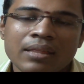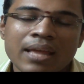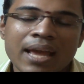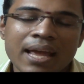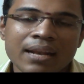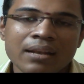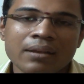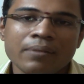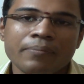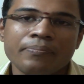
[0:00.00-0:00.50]

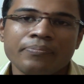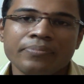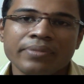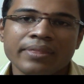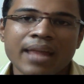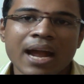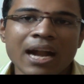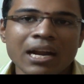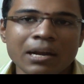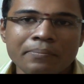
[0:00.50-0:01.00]
Then
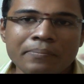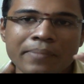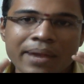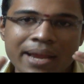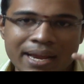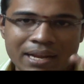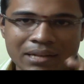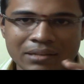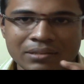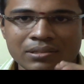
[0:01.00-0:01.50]
that
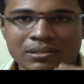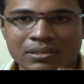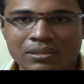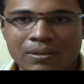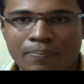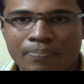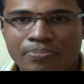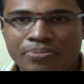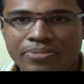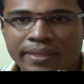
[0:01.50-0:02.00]

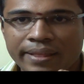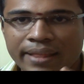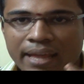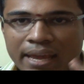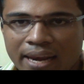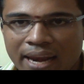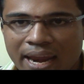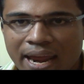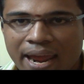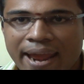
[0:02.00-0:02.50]
means
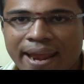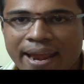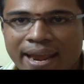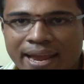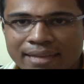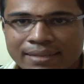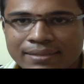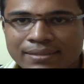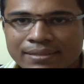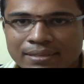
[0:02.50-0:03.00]
the ray
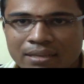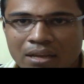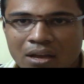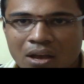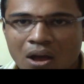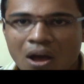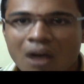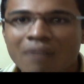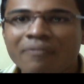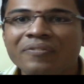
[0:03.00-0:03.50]
is
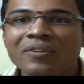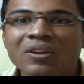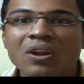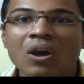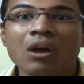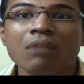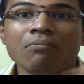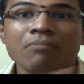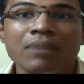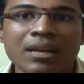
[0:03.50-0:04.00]
of
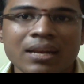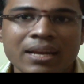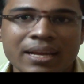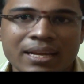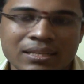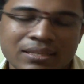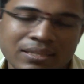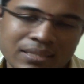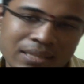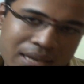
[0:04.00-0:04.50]
normal
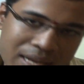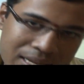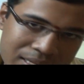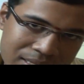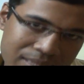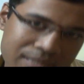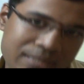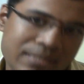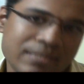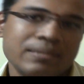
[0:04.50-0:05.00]

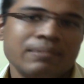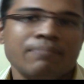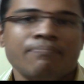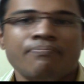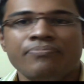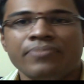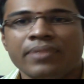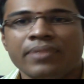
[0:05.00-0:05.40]
incidence.